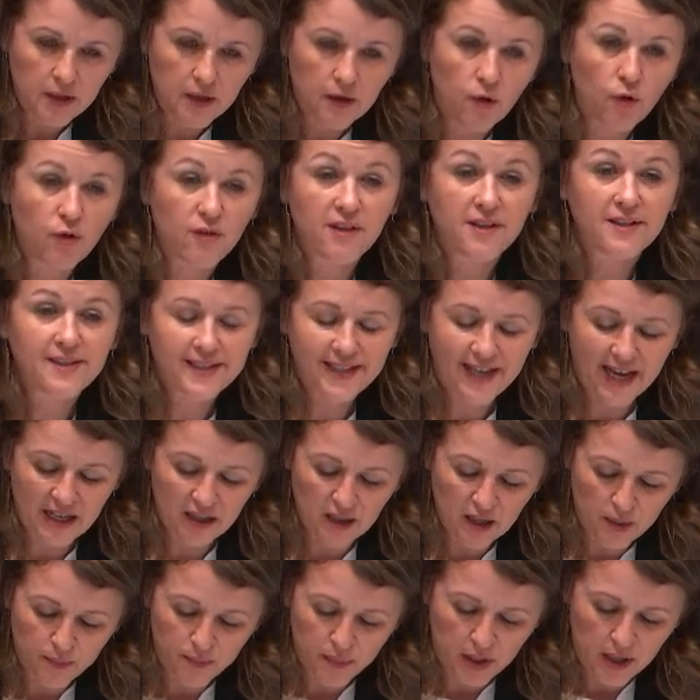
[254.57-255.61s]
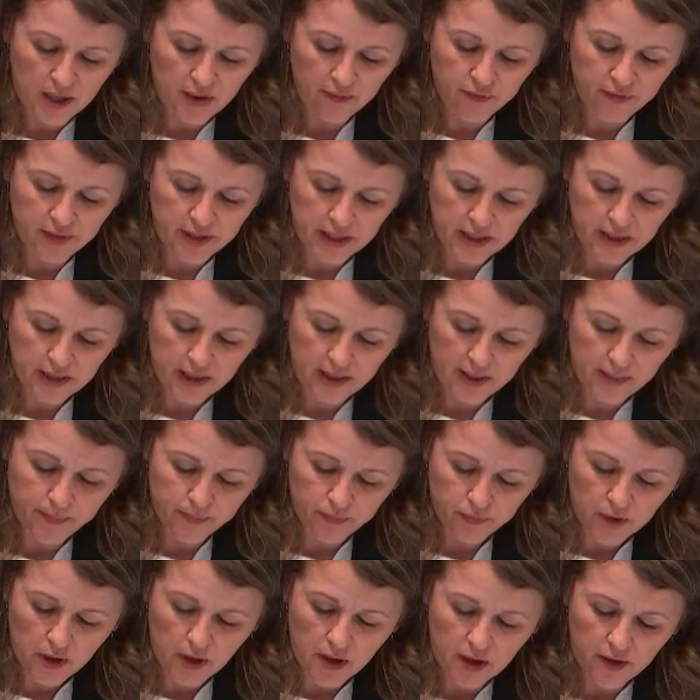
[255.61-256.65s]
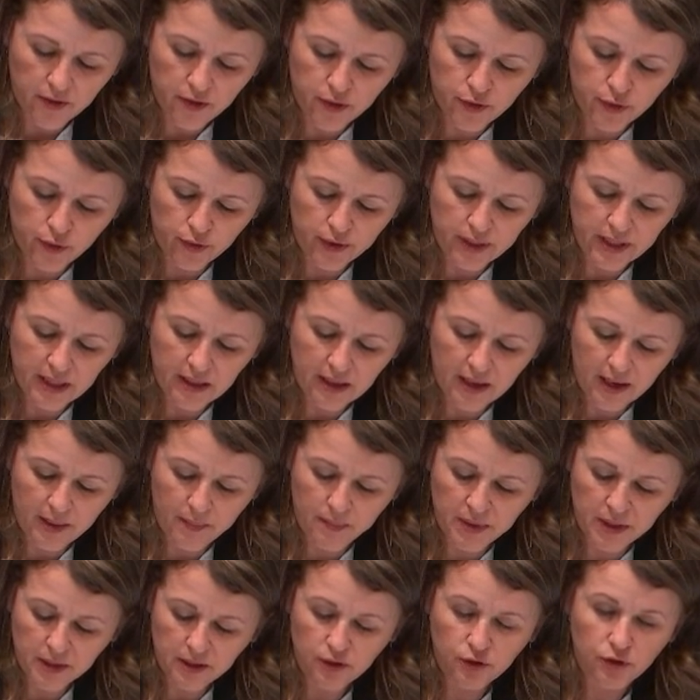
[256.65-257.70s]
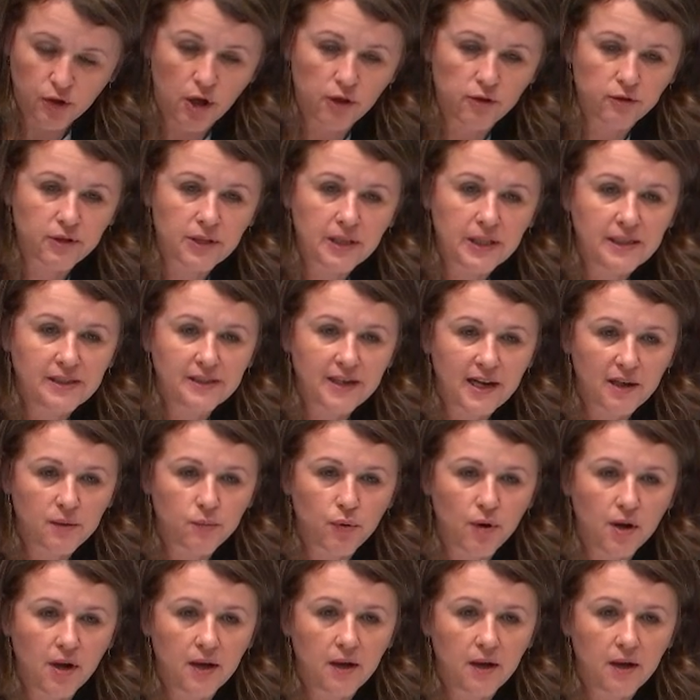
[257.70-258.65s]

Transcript: or the scale up of the $30 million clean tech